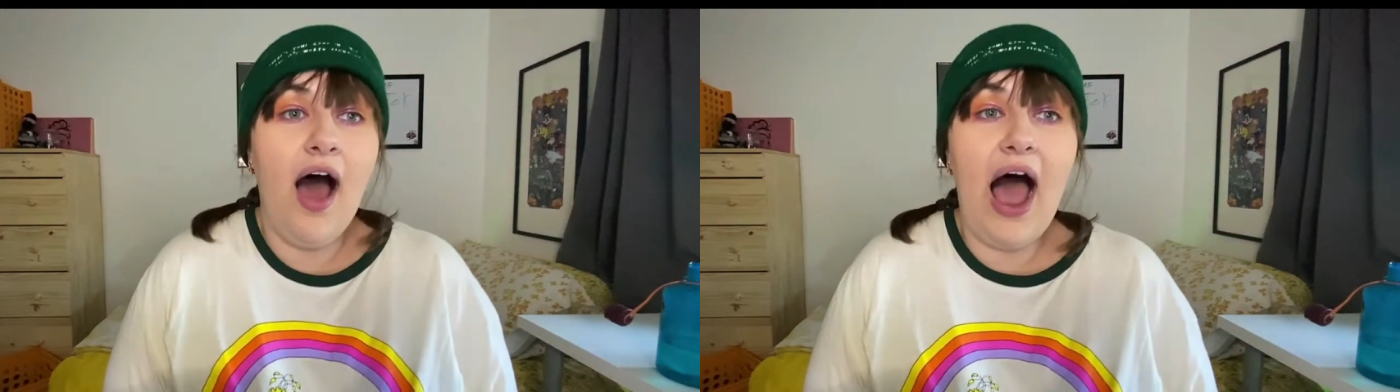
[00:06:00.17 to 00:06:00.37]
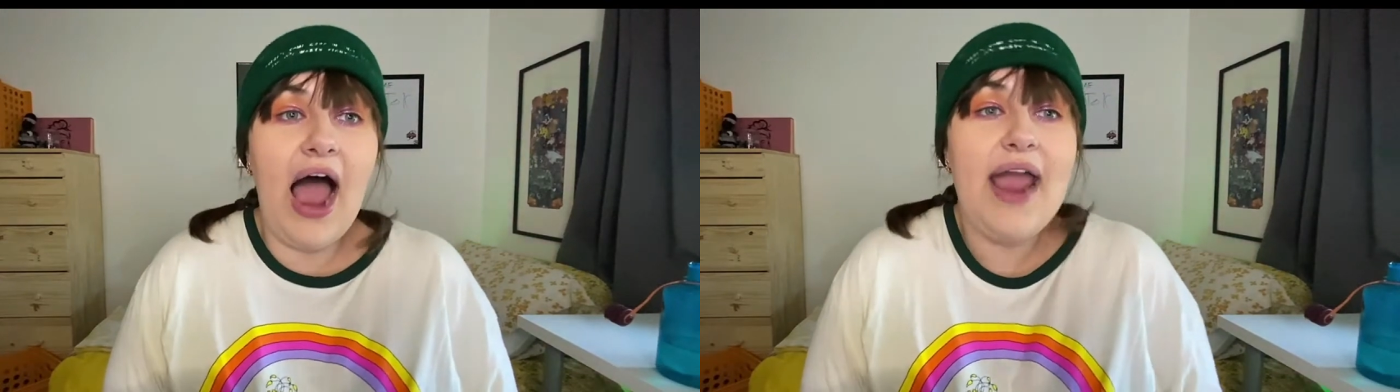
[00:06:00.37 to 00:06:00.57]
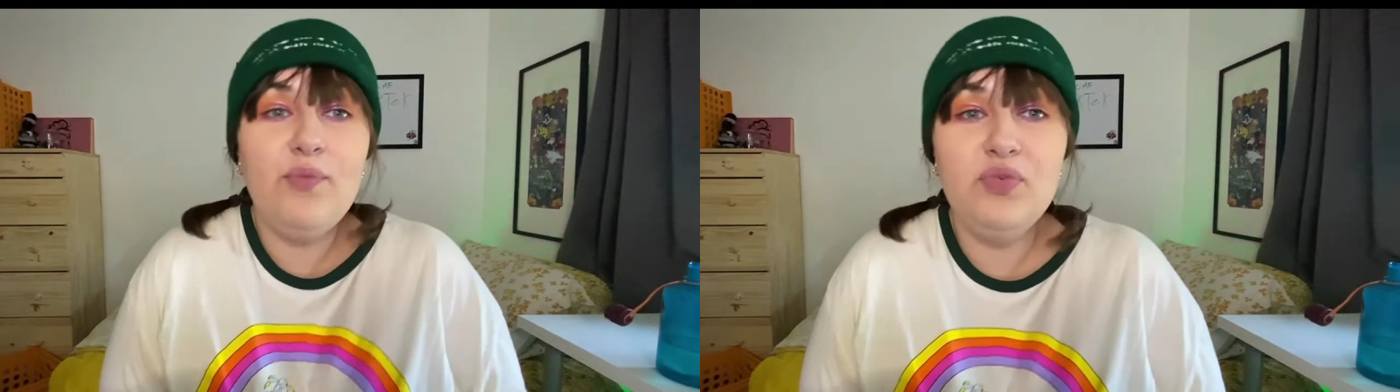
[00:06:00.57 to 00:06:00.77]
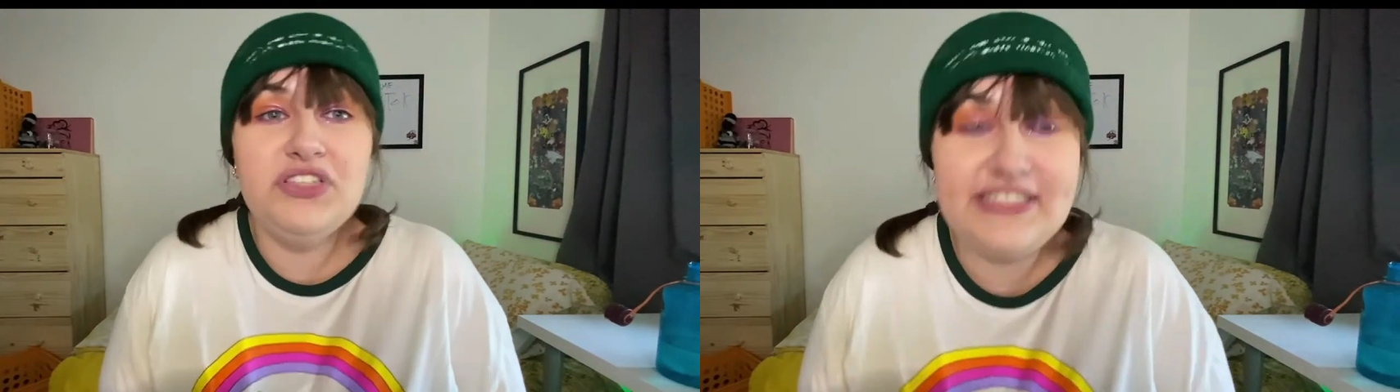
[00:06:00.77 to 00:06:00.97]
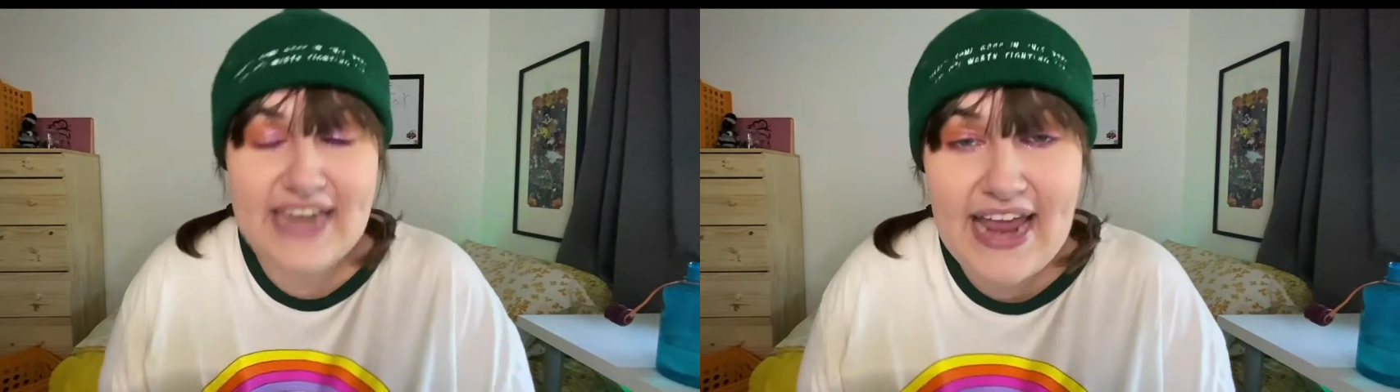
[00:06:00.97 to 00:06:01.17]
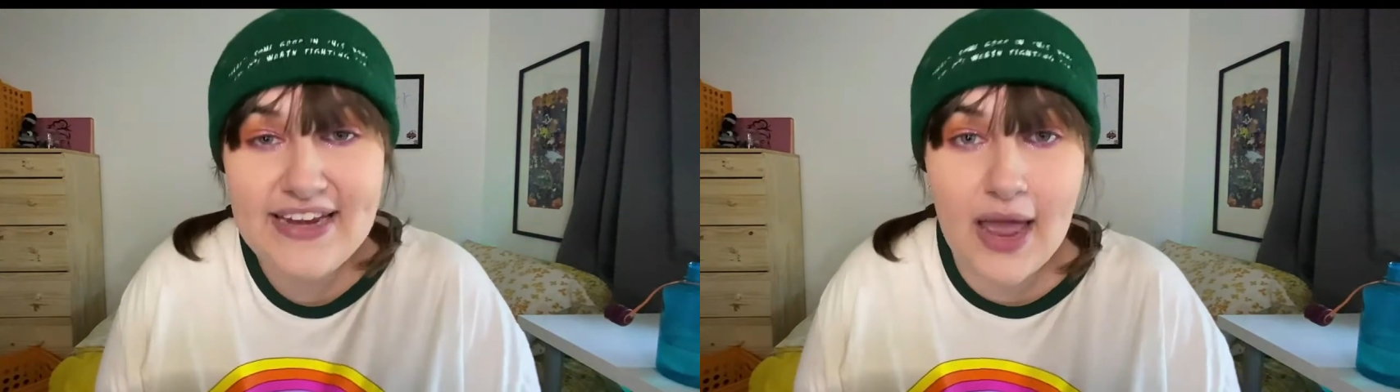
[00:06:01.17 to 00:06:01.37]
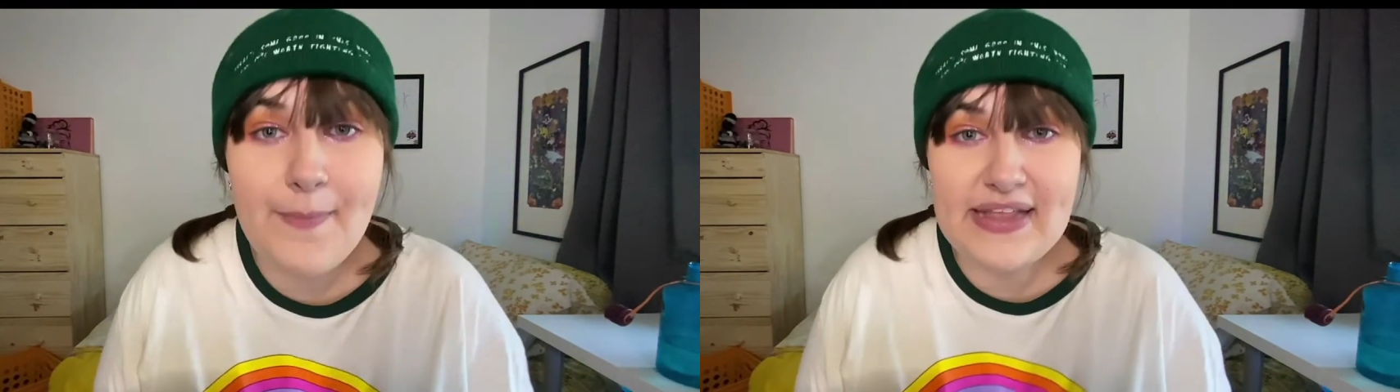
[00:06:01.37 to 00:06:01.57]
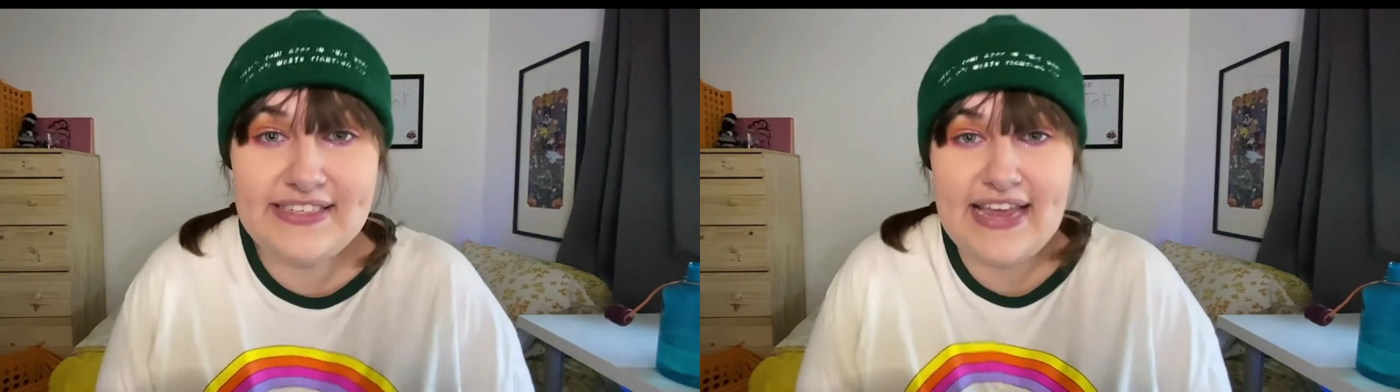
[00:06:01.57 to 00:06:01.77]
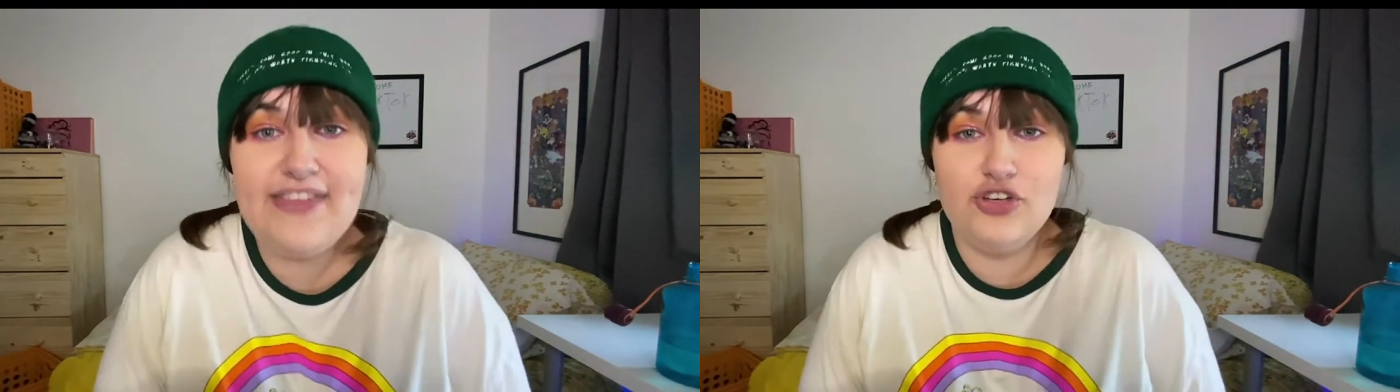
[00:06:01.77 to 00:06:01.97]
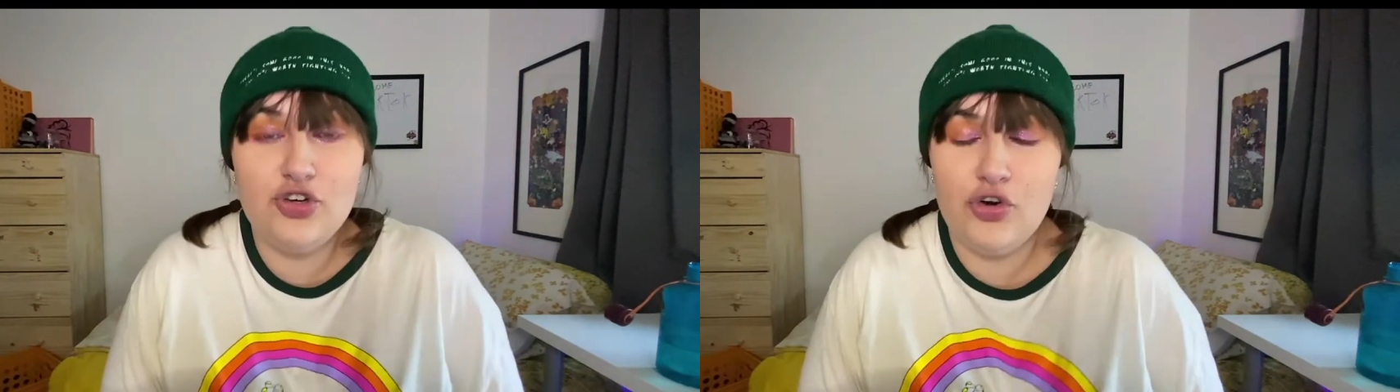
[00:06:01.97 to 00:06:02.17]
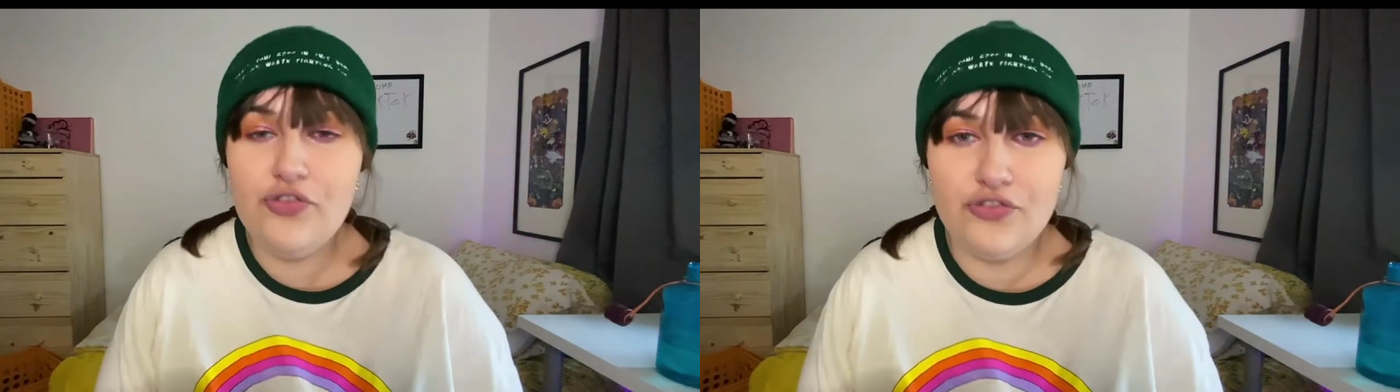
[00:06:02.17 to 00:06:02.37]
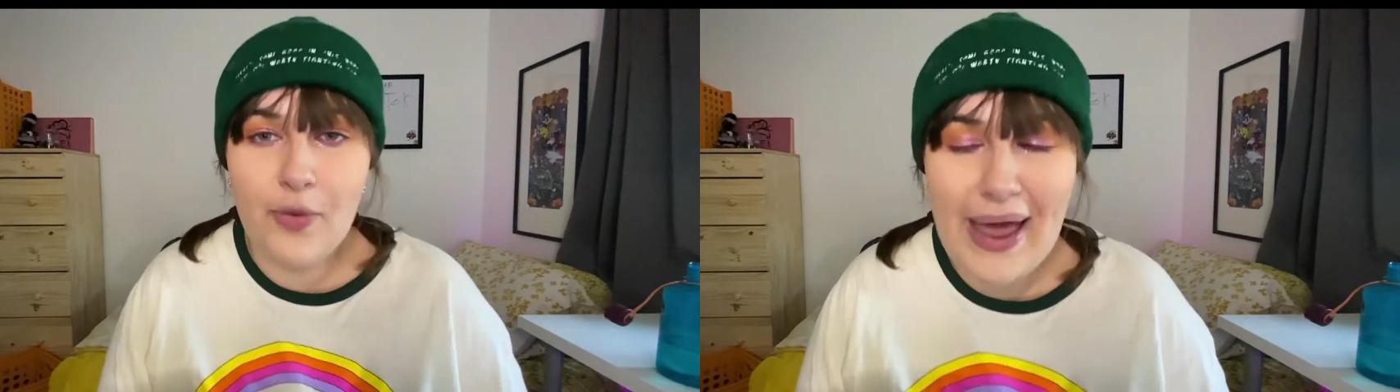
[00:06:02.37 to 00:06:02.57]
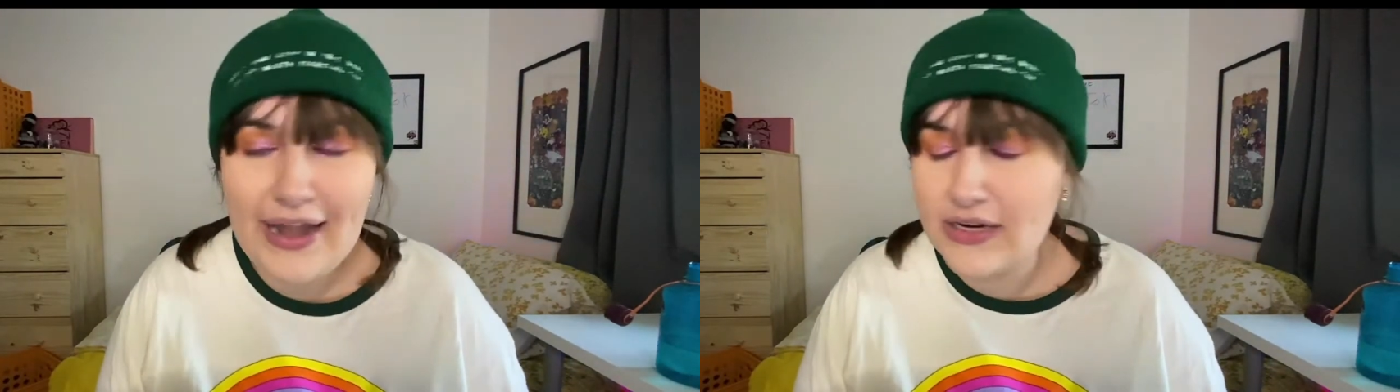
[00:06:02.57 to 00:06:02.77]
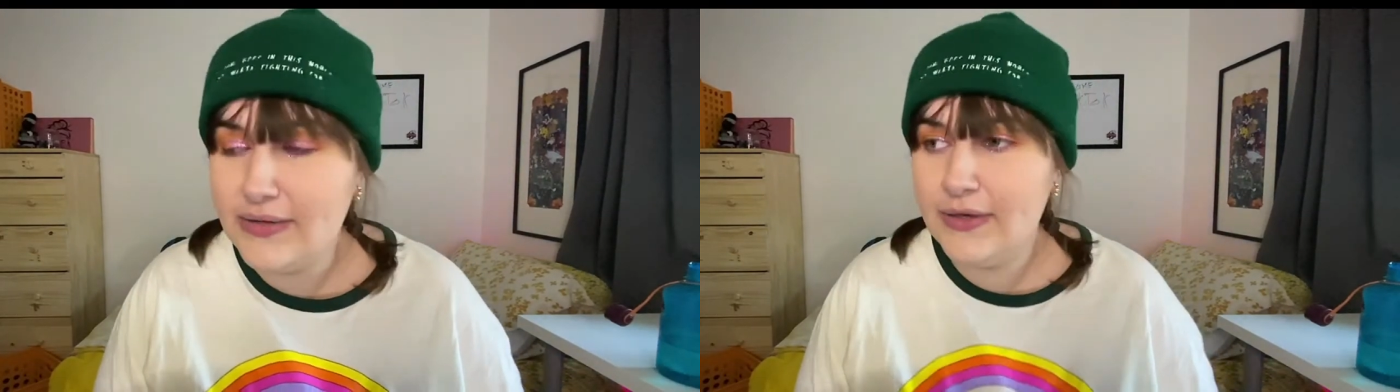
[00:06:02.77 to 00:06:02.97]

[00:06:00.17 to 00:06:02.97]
I will stand up and say the truth no matter.